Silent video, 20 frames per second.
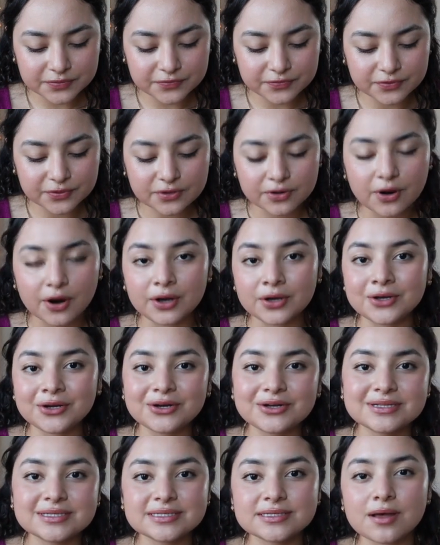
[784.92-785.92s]
of
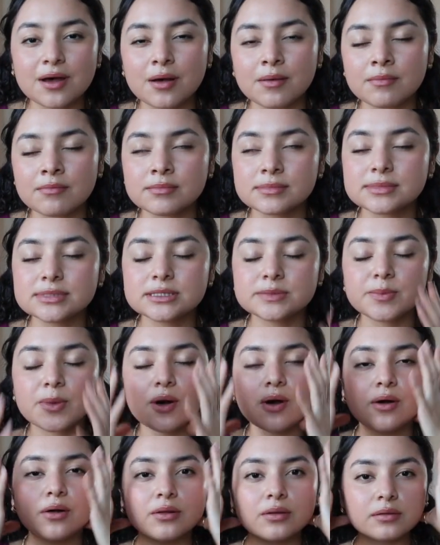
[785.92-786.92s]
garnered some
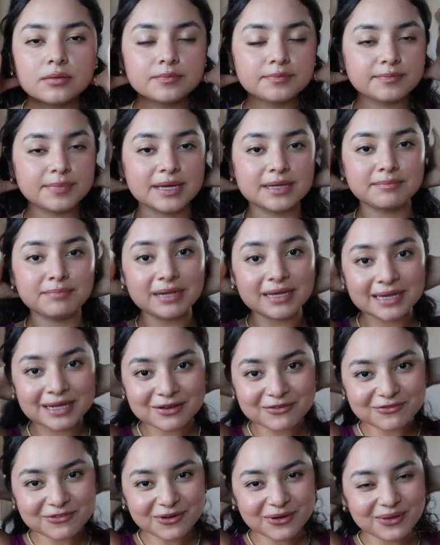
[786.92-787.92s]
small but
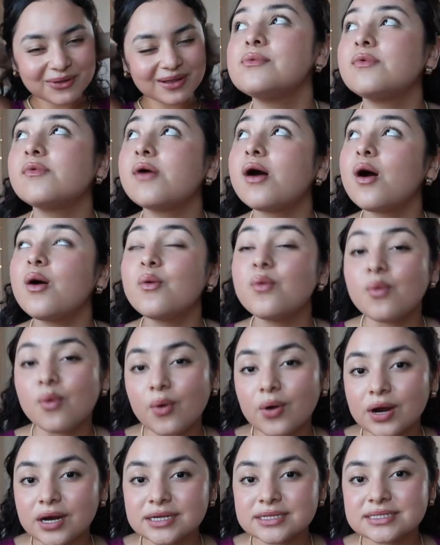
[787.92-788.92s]
meaningful
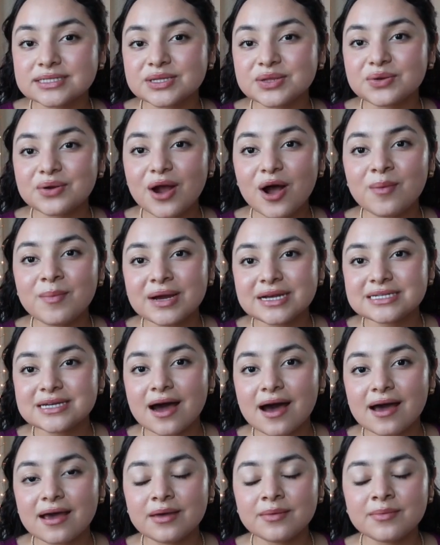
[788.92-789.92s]
awards throughout my
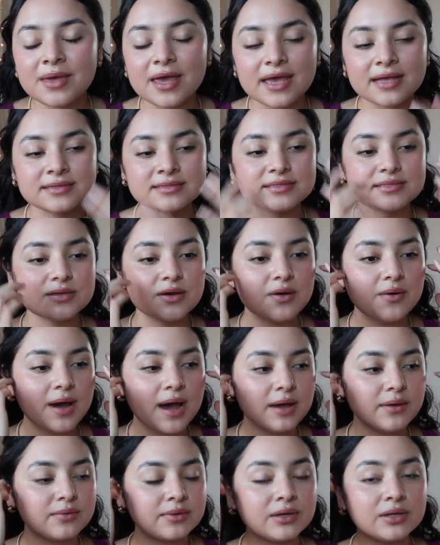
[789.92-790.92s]
time, and so
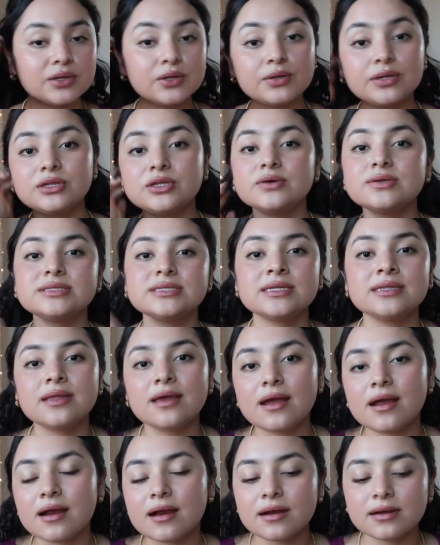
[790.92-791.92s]
I included those in
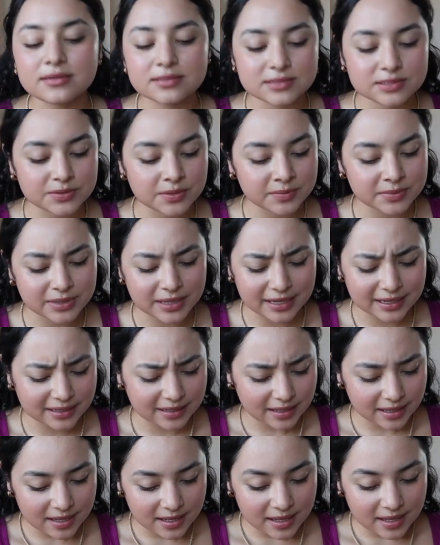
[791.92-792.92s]
there, sort of like